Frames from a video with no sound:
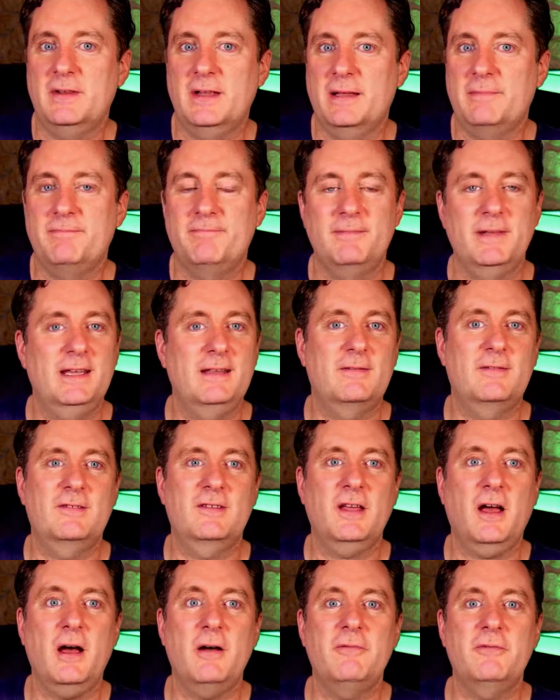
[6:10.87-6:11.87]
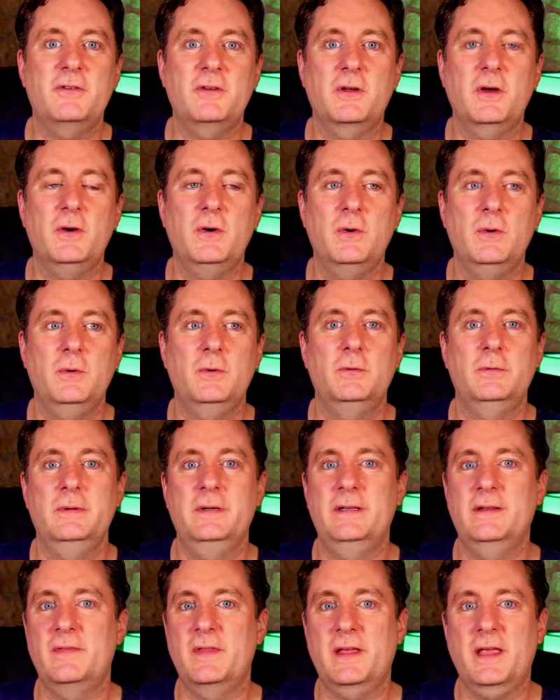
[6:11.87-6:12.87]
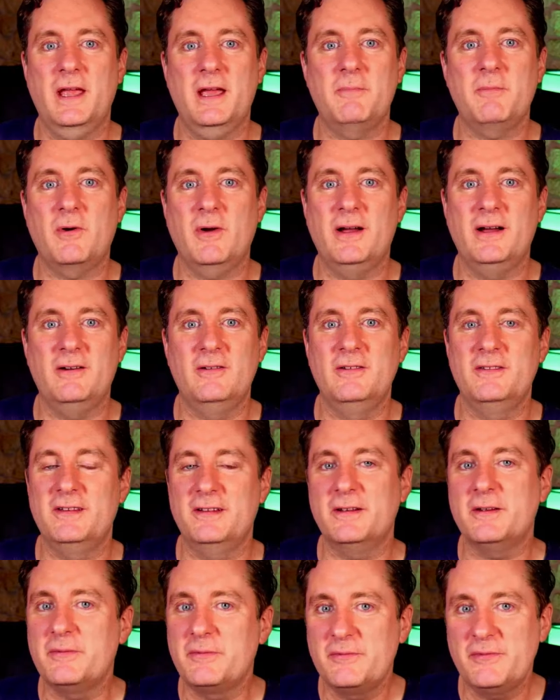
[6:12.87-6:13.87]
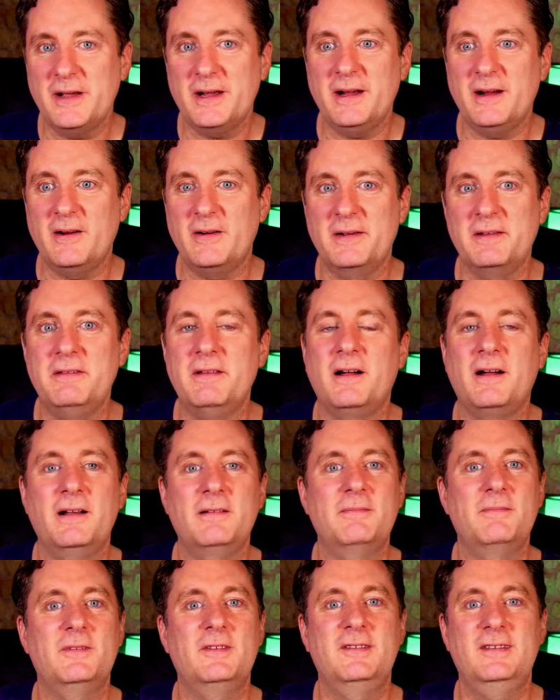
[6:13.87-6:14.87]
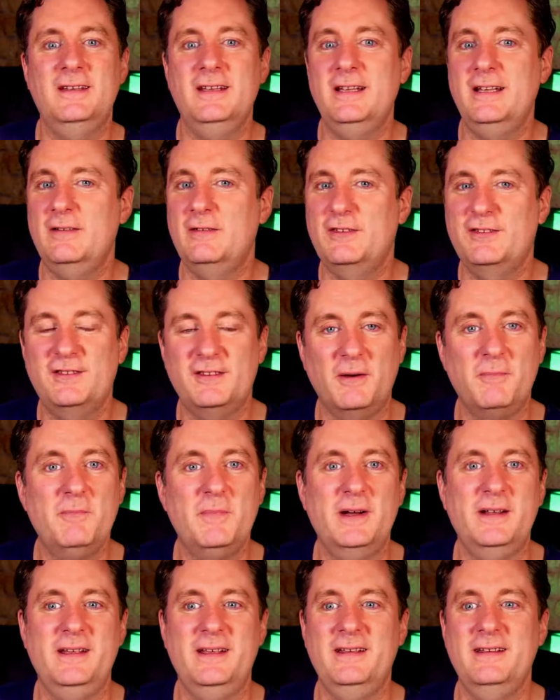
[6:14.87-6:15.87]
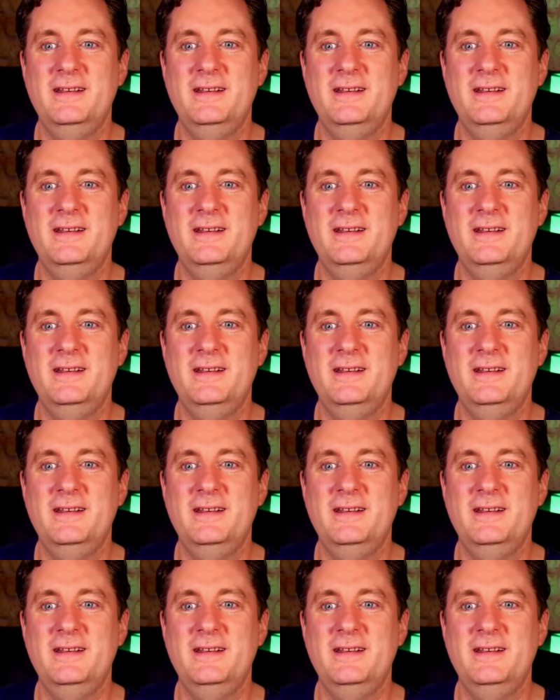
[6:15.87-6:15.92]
it's tough to go into the campgrounds at a fair and not see somebody